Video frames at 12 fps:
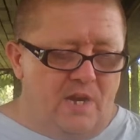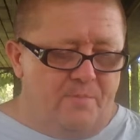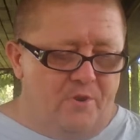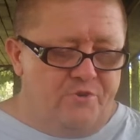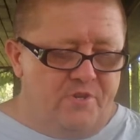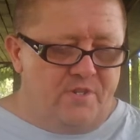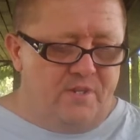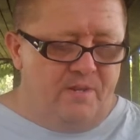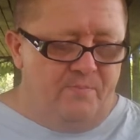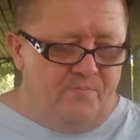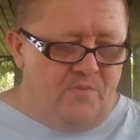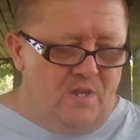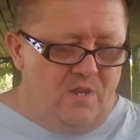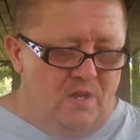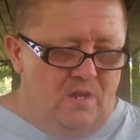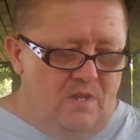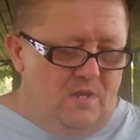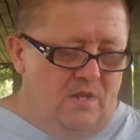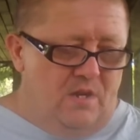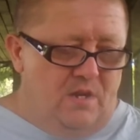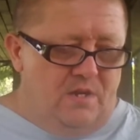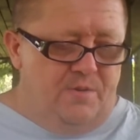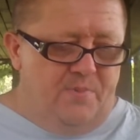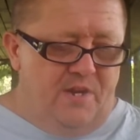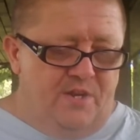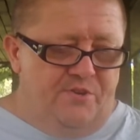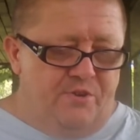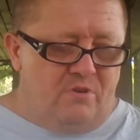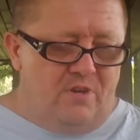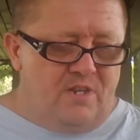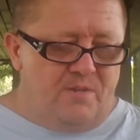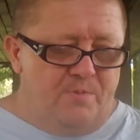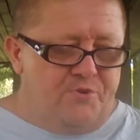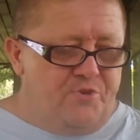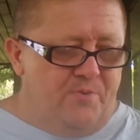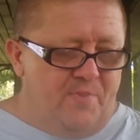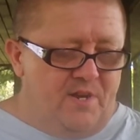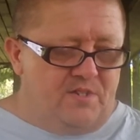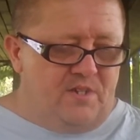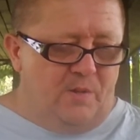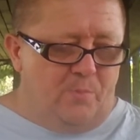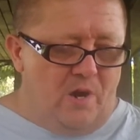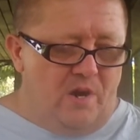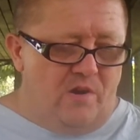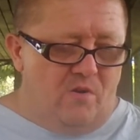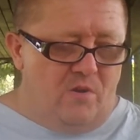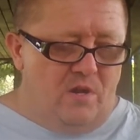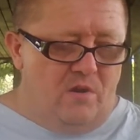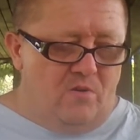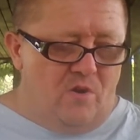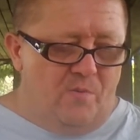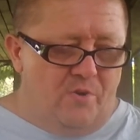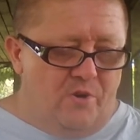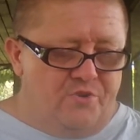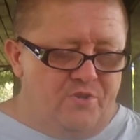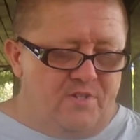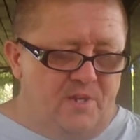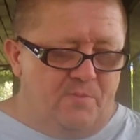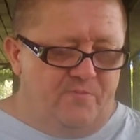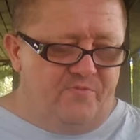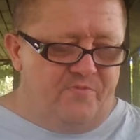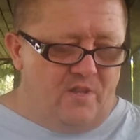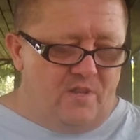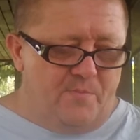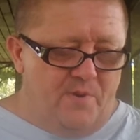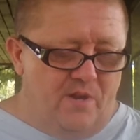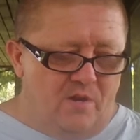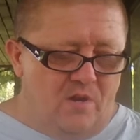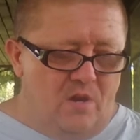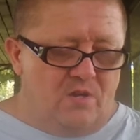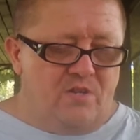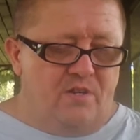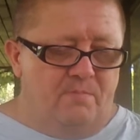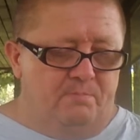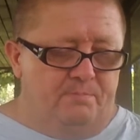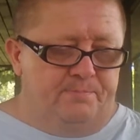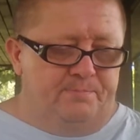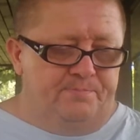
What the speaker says: an emergency? You begin your transmission by saying priority or emergency, followed by your call sign.